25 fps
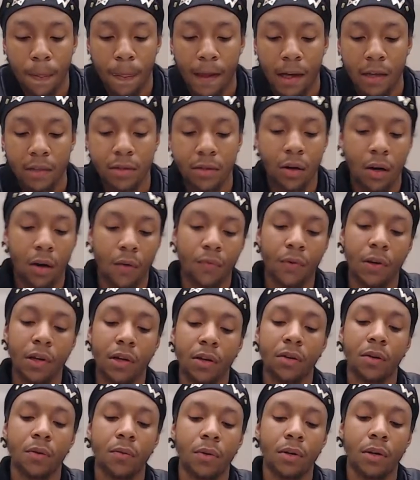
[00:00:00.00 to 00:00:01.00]
I saw a
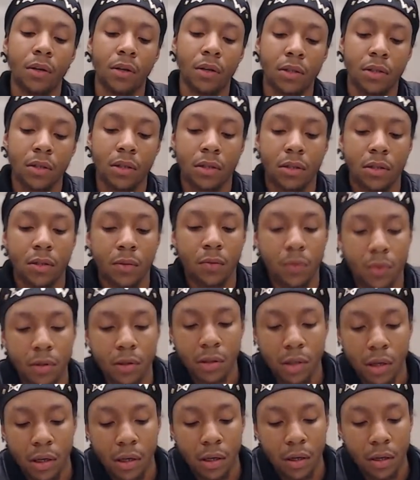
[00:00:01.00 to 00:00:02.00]
video where a sister
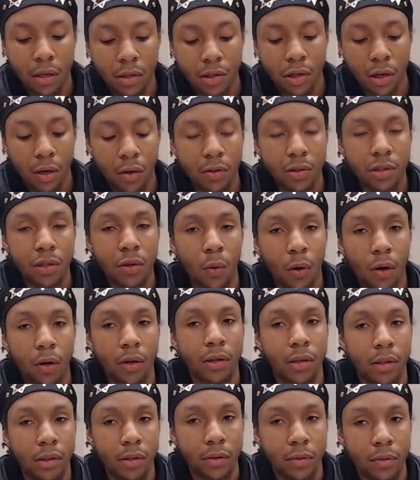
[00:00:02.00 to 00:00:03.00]
was in the church
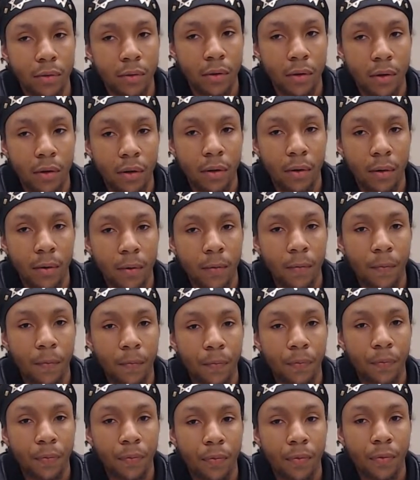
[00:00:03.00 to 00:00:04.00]
twerking.
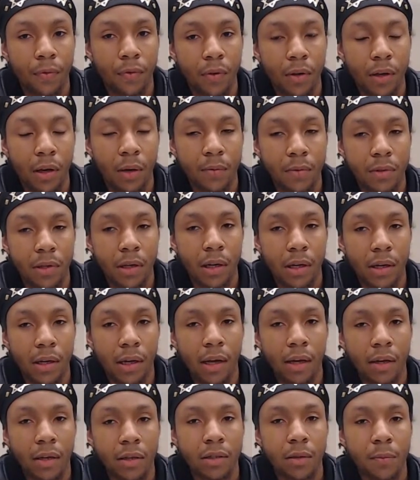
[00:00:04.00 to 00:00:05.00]
See what I'm saying?
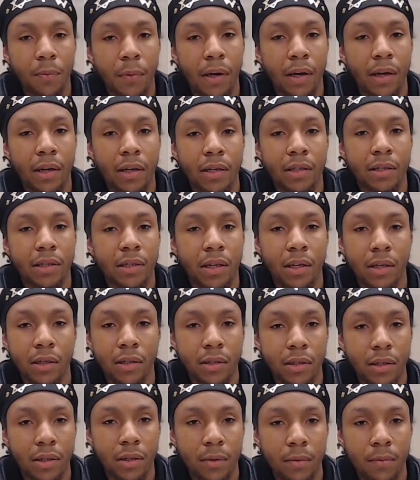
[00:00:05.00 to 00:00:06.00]
That doesn't make any
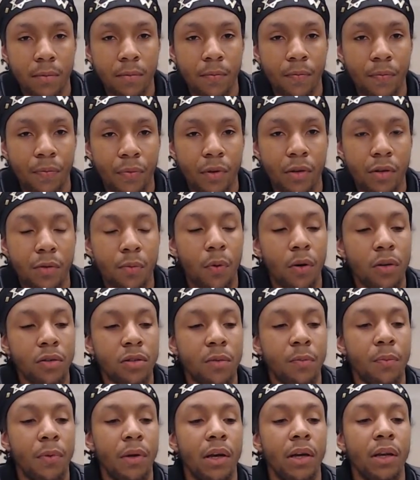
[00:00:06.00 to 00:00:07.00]
sense. You're supposed
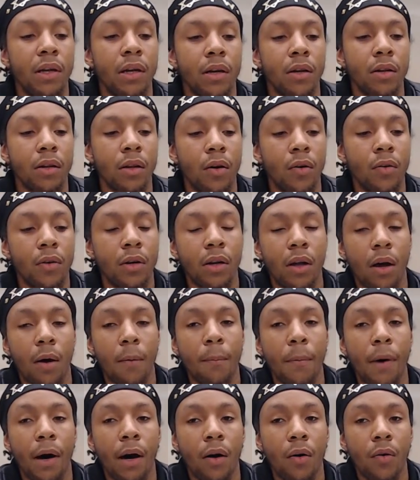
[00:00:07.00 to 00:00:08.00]
to be in there learning
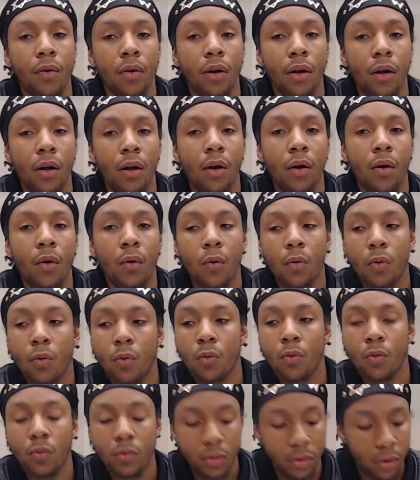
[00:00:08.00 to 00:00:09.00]
about
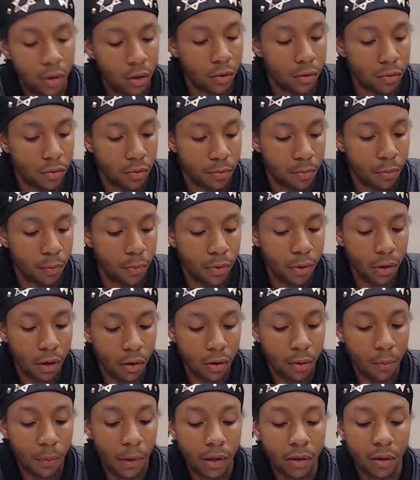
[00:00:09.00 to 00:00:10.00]

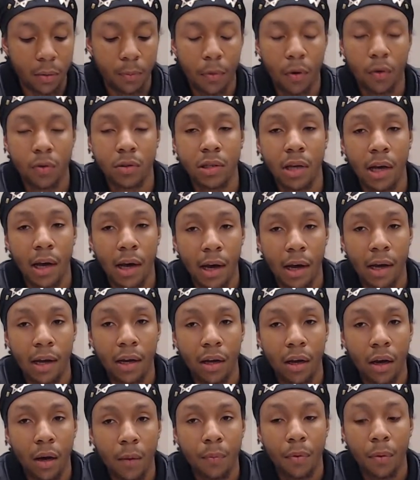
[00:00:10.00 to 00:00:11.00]
learn about the Most High.
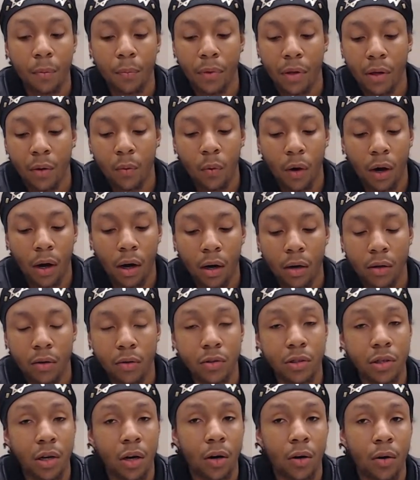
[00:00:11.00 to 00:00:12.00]
But meanwhile,
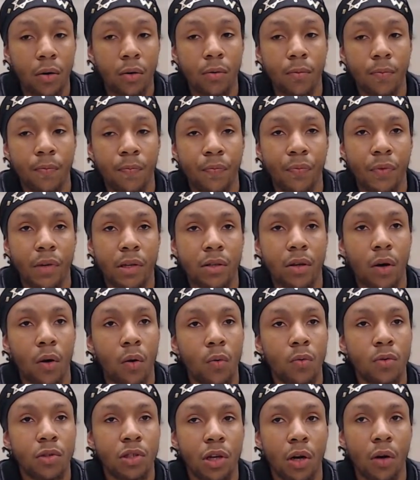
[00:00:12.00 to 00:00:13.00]
you turn this
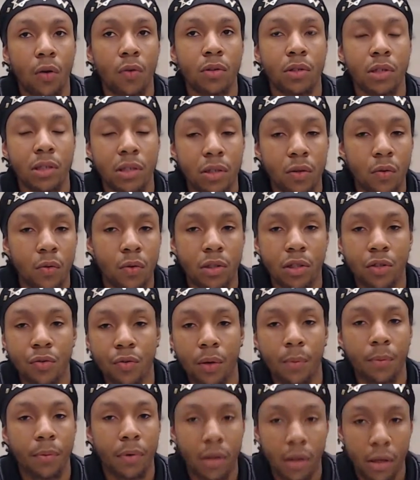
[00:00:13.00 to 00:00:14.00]
whole church into a
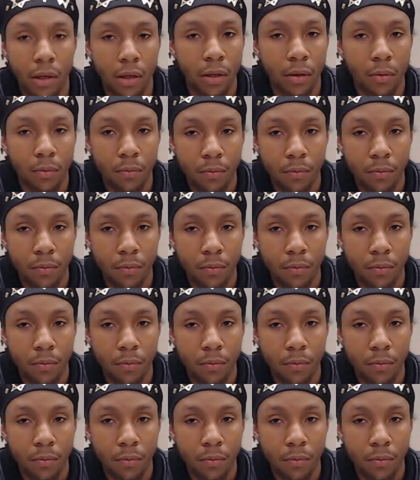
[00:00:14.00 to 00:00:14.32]
strip club.